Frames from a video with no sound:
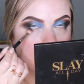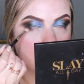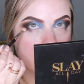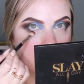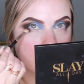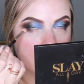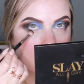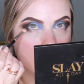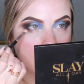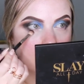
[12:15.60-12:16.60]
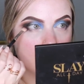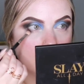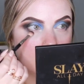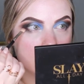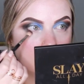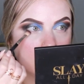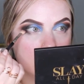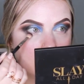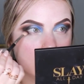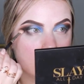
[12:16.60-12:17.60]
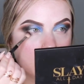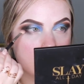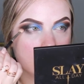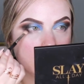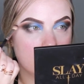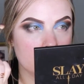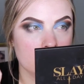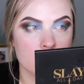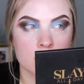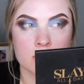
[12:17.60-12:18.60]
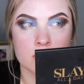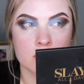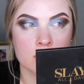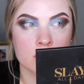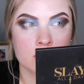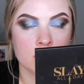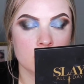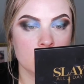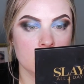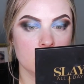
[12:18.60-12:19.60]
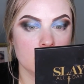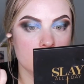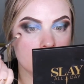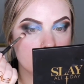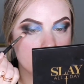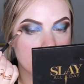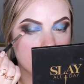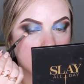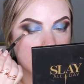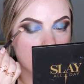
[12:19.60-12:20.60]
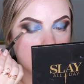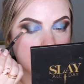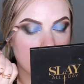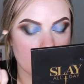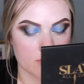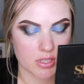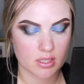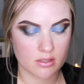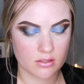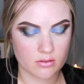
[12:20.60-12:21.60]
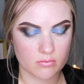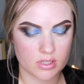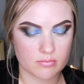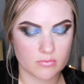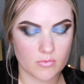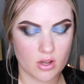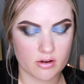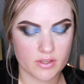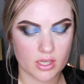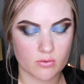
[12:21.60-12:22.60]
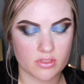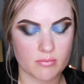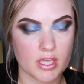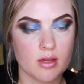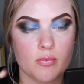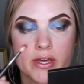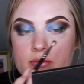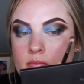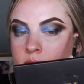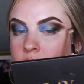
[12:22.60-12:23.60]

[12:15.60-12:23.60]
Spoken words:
of my eye, but on the lower lid, like this, and then that will really help me when I'm carving out with the makeup wipe.